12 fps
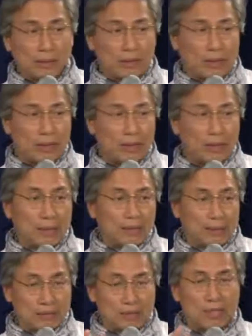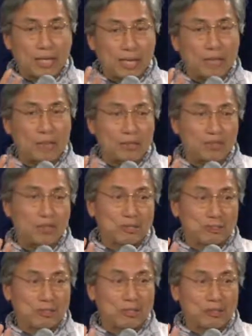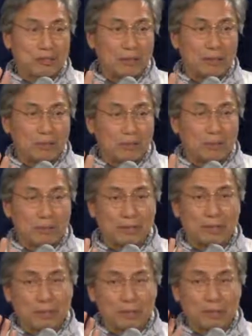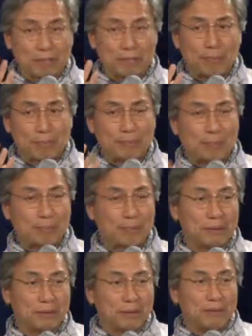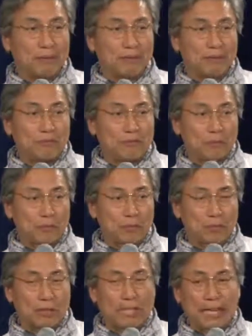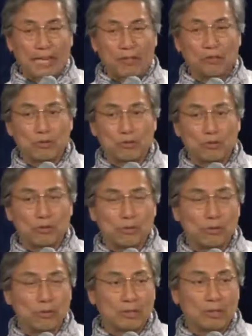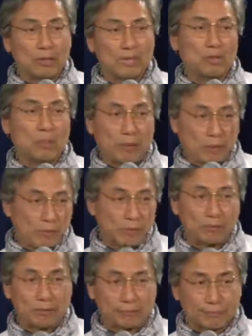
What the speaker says: And this happens to be one they picked up for androgen expression.